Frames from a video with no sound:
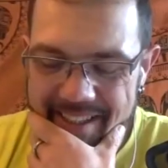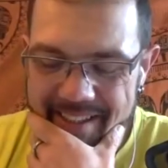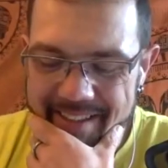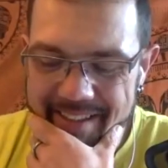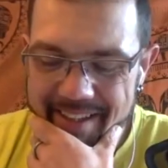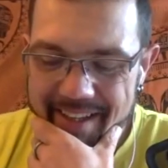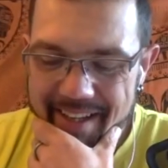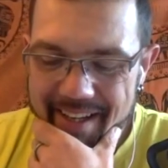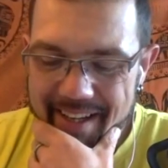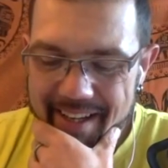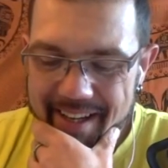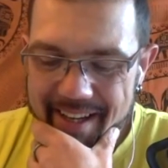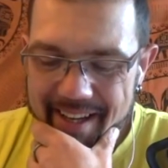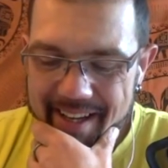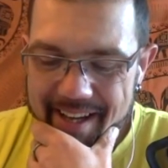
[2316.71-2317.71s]
and
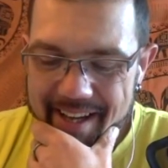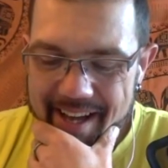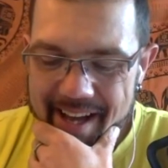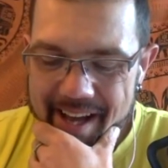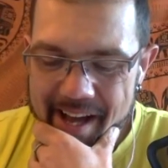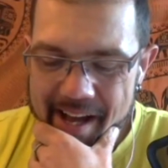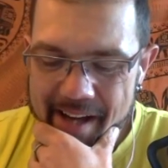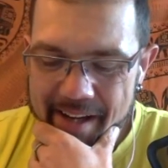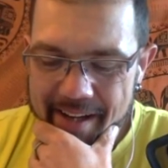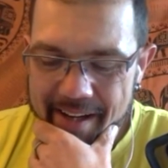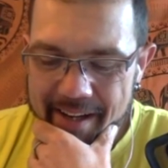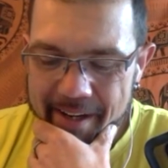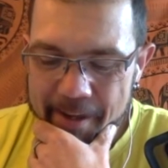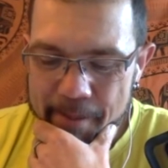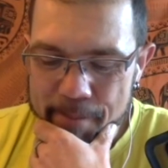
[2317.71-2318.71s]
and
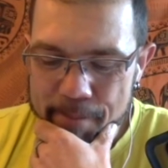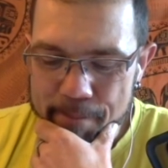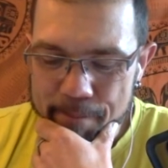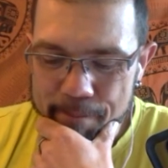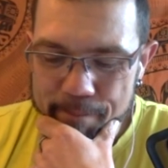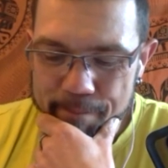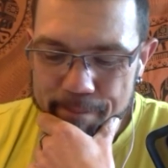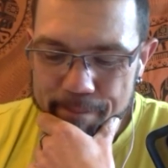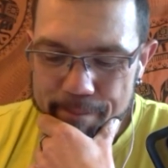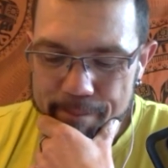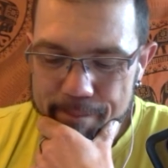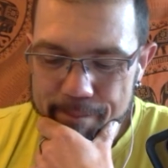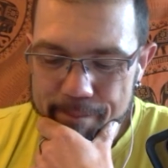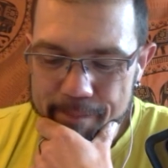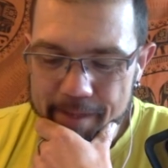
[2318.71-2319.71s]
um
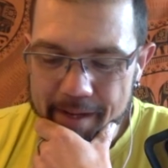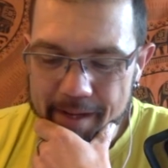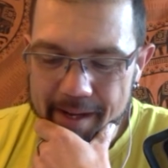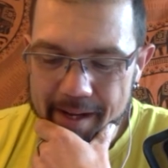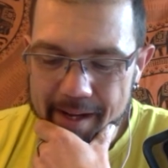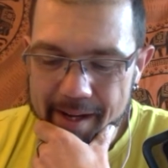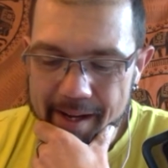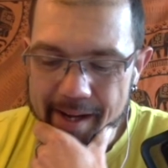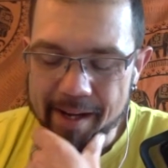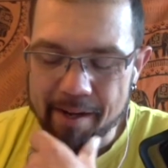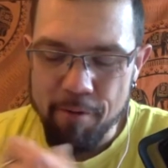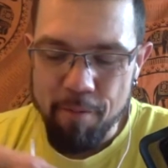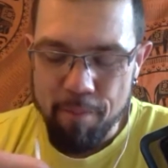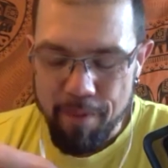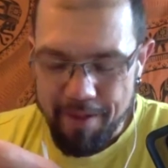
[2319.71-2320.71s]

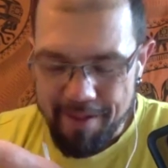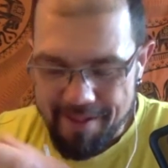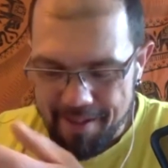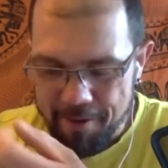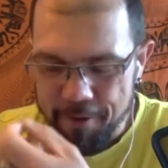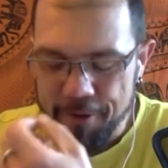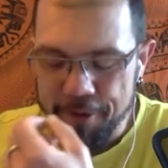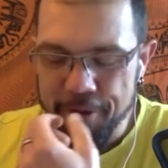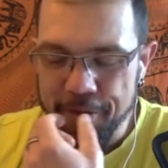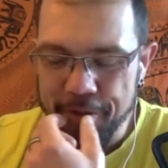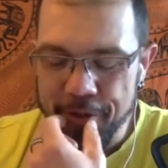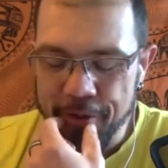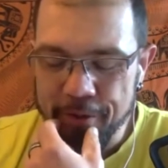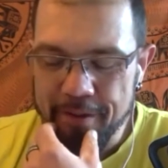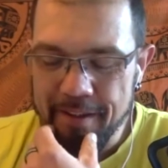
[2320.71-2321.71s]
and replacing all
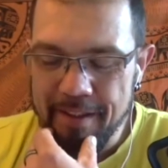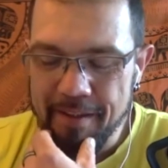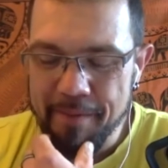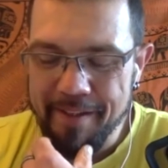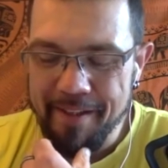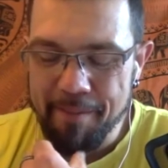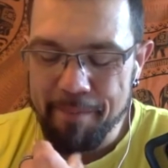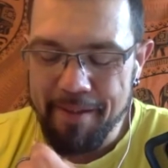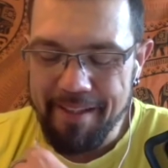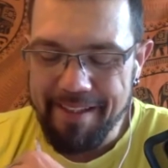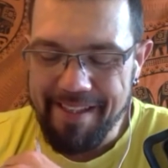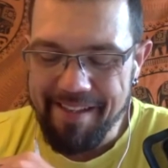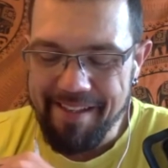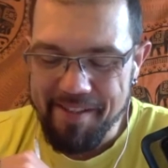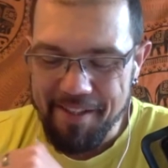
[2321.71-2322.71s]
all the limiting
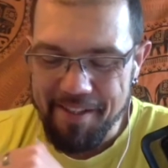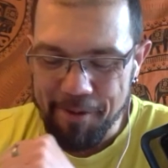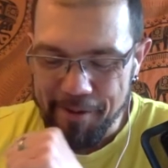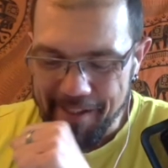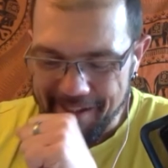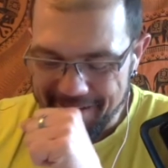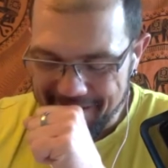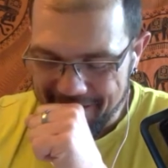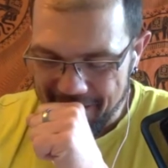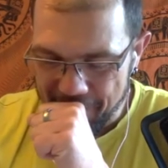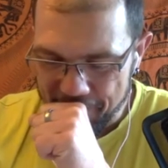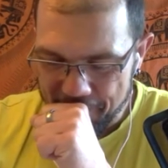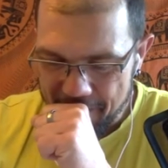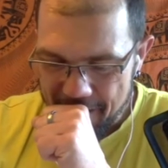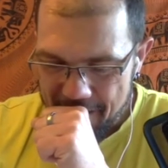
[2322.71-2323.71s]
beliefs and all that
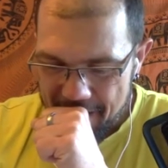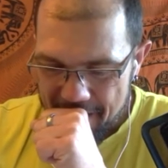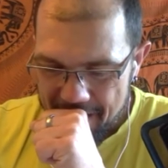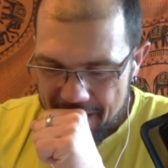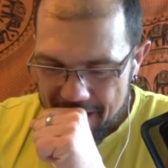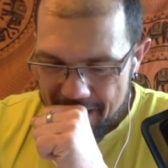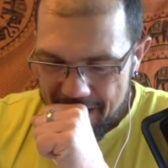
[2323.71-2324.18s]
stuff. Mm.